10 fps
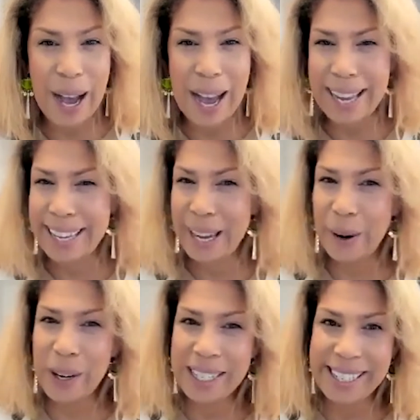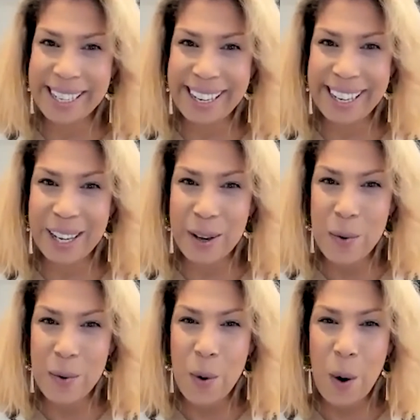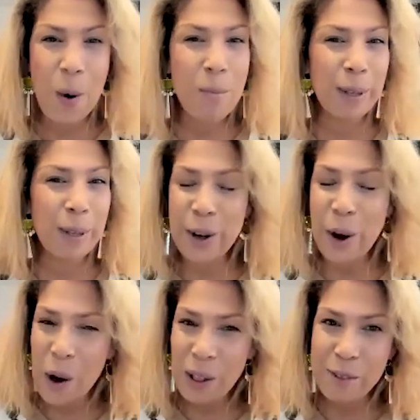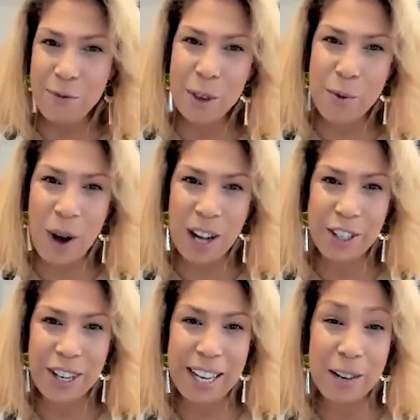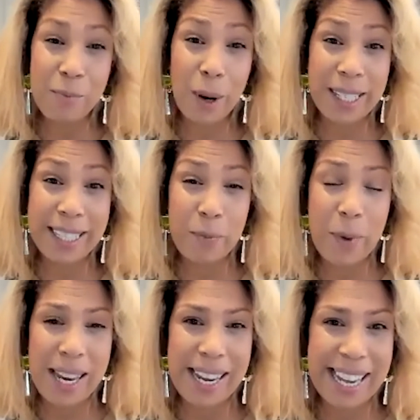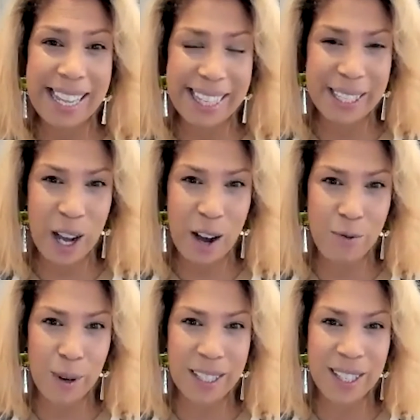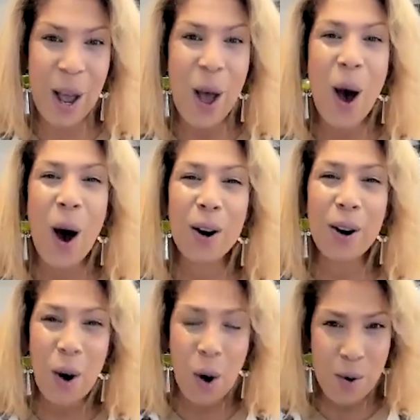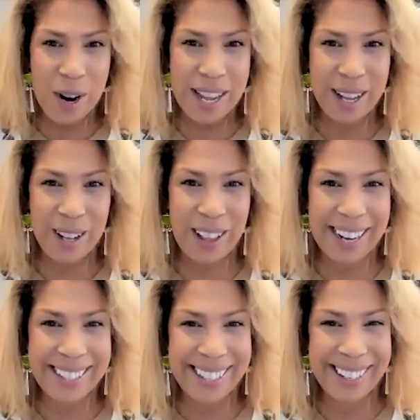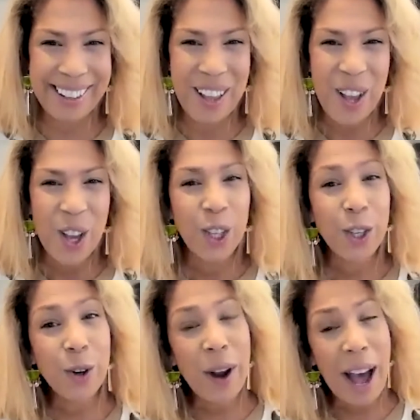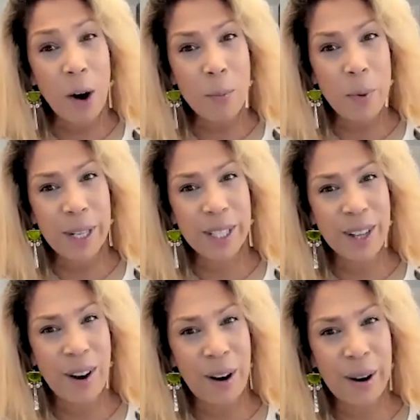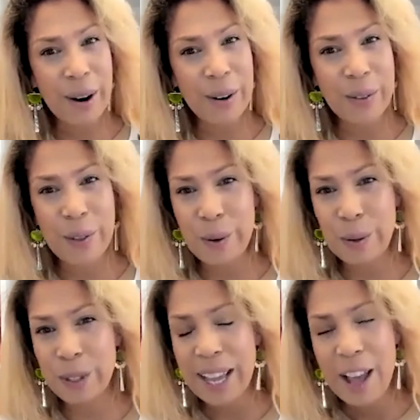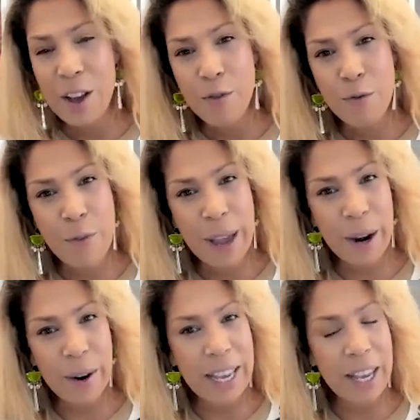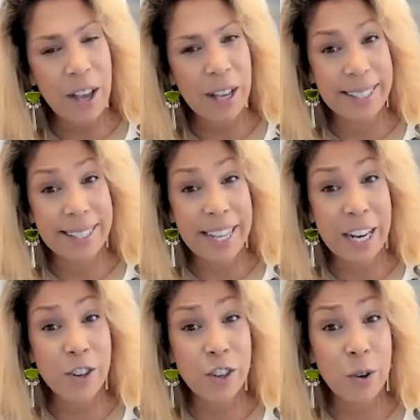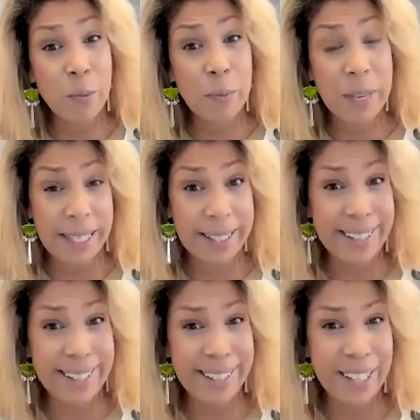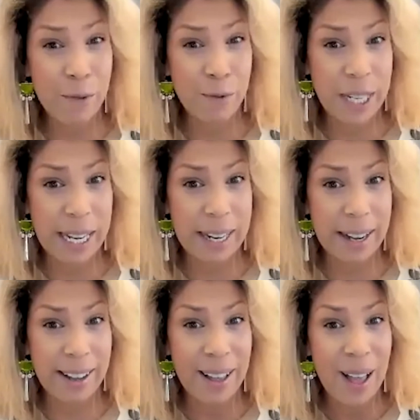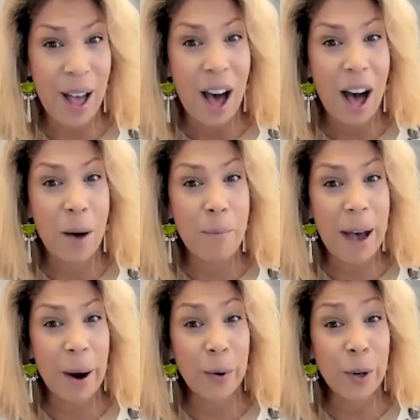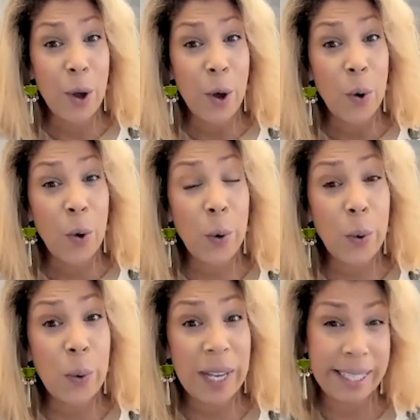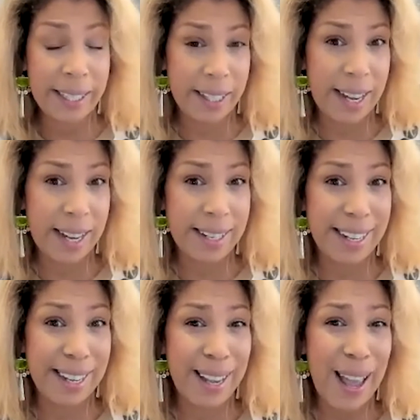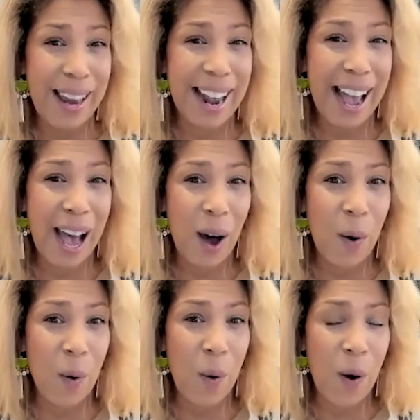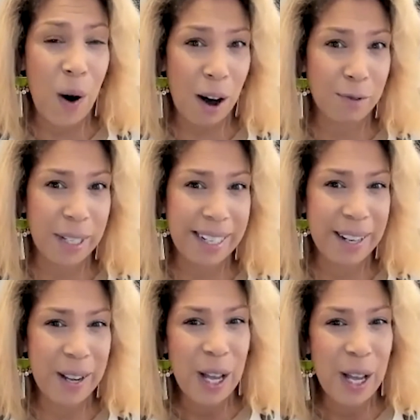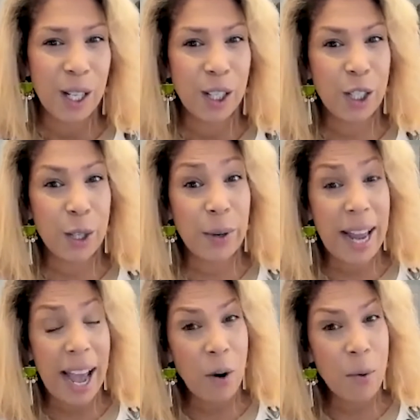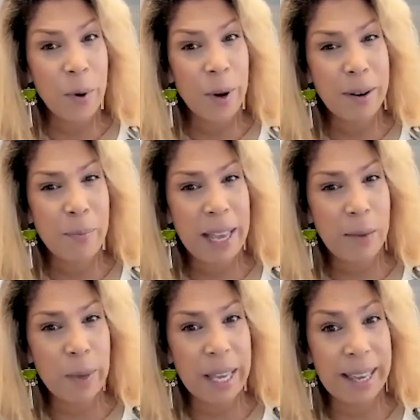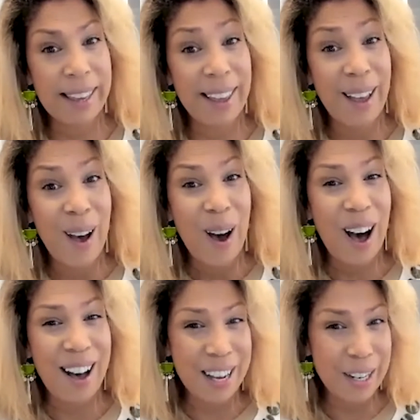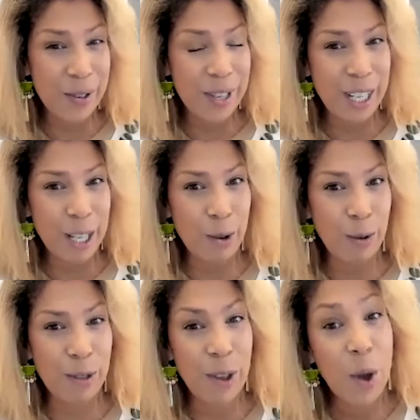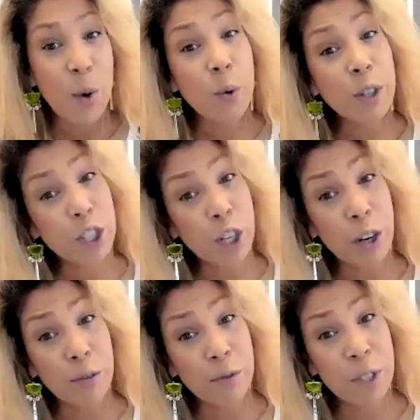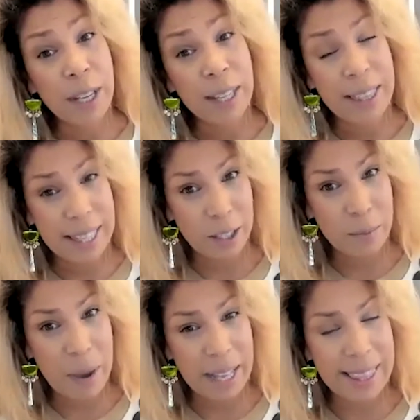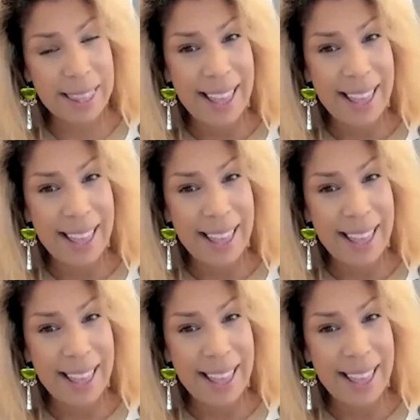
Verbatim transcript: I guarantee almost all of you watching and participating at this conference are already collecting. Your outputs are those very essential pieces of data about who is attending and how often. So an output may be 100 youth were served this month